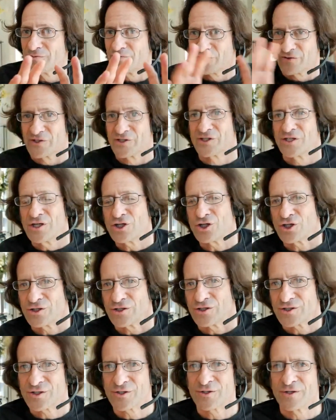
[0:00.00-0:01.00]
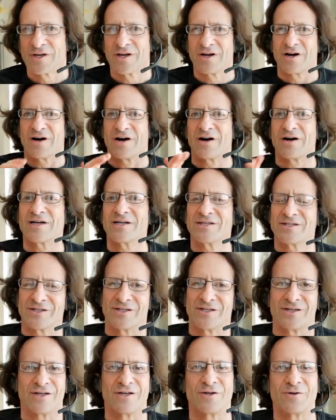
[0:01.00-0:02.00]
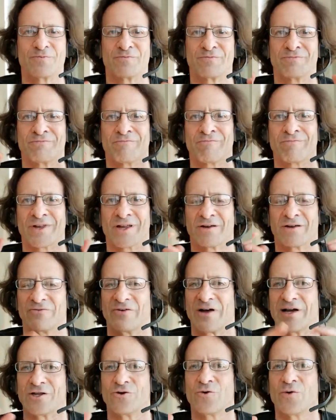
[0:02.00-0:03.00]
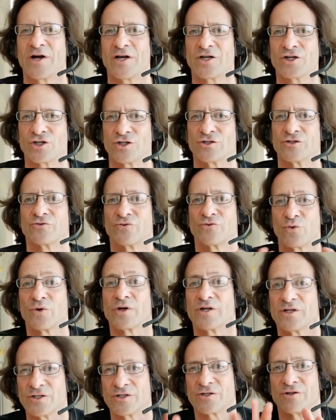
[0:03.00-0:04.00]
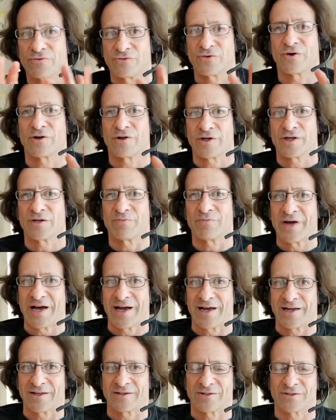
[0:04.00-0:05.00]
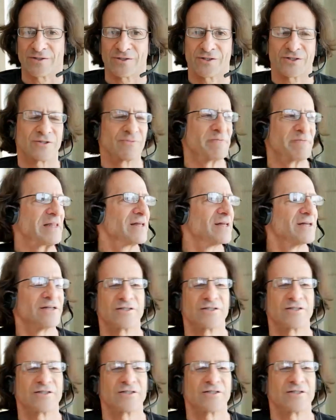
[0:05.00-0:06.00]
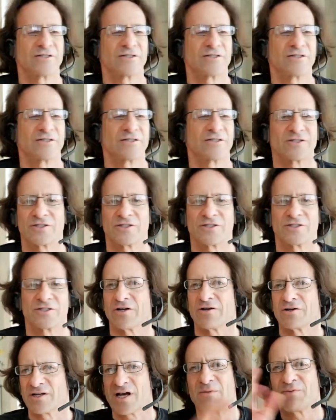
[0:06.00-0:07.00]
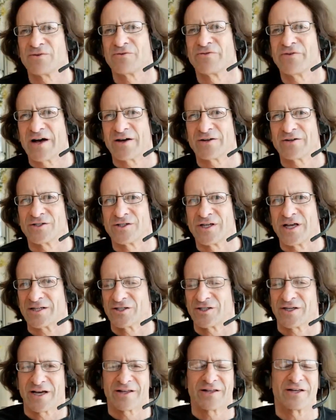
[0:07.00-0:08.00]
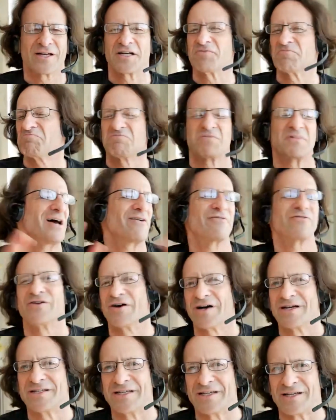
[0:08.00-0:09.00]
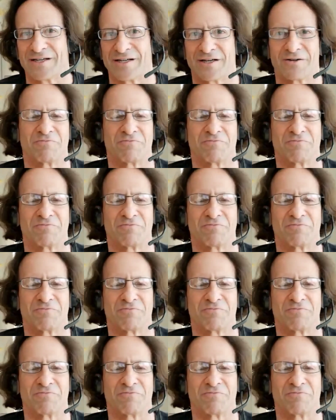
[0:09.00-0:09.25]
facetious, I see valuations fall into the following bands. So a couple of founders get together, have an idea,